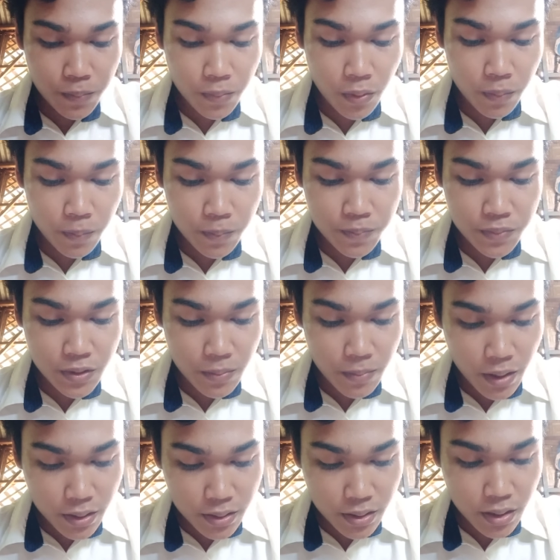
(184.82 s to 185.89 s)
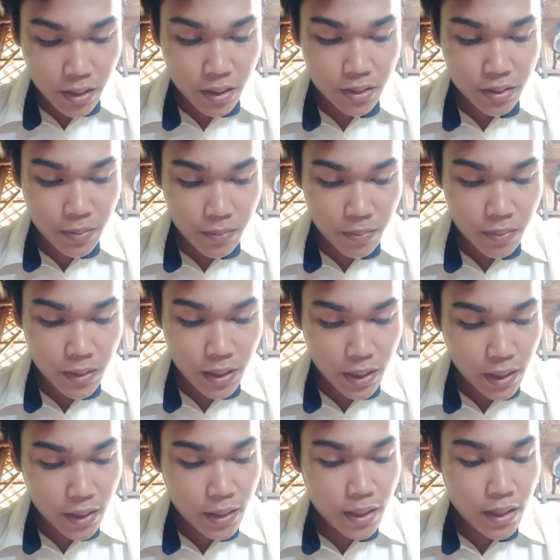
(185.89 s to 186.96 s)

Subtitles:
optimizing assembly